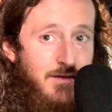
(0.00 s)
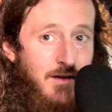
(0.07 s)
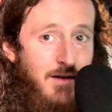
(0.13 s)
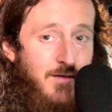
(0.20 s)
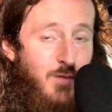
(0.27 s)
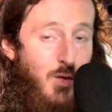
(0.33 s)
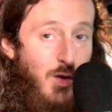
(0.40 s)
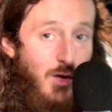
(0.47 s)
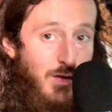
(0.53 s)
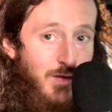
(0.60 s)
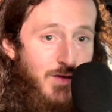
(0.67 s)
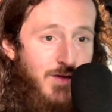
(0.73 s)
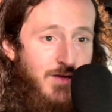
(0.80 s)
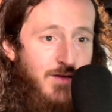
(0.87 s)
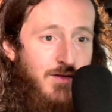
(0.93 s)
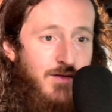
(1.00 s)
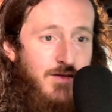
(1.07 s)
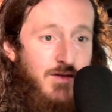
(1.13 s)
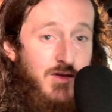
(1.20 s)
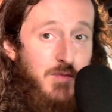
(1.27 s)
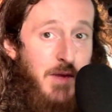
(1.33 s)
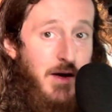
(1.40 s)
of words,
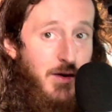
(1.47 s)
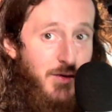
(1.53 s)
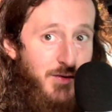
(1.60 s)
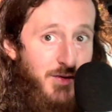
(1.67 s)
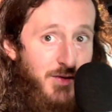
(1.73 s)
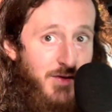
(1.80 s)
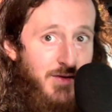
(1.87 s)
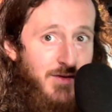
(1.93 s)
spells,